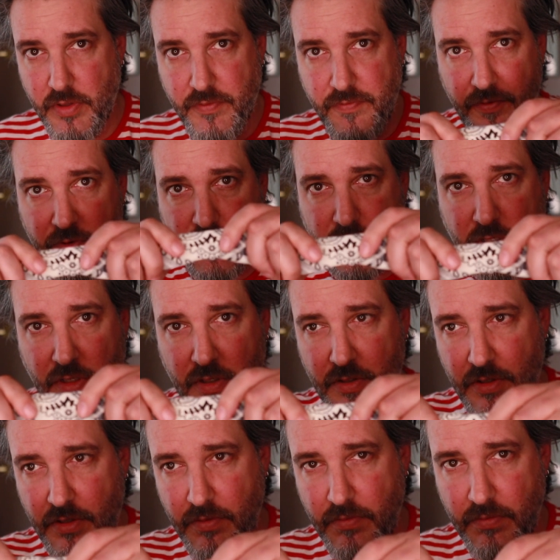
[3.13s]
The first thing you
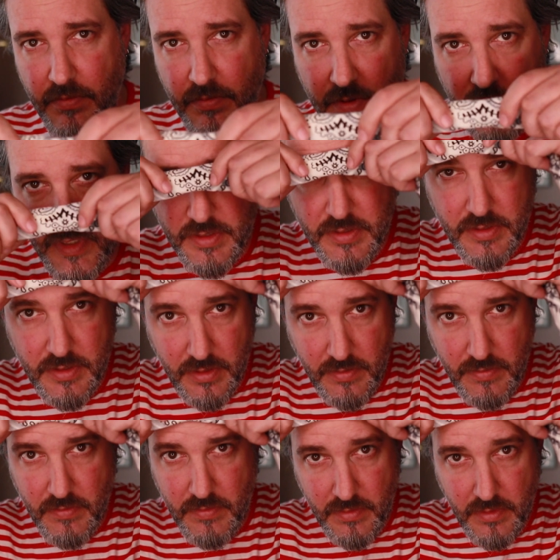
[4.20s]
do is
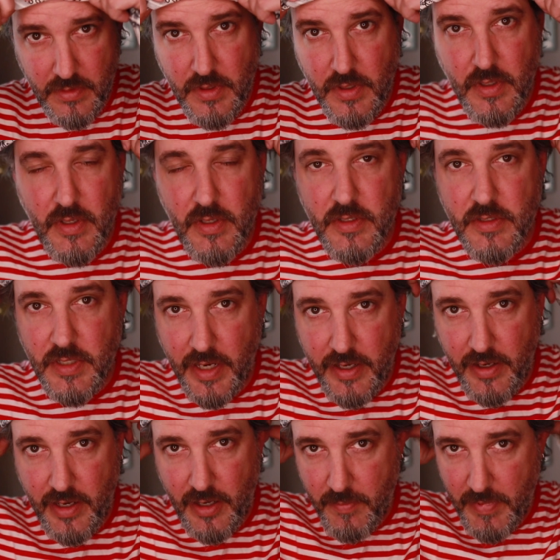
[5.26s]
you tie your
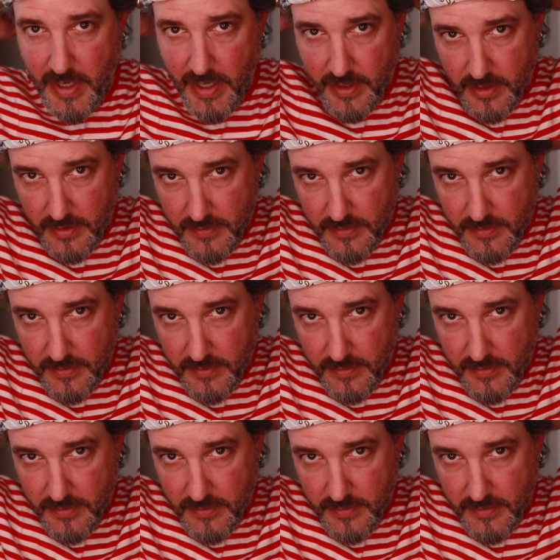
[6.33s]
hair back,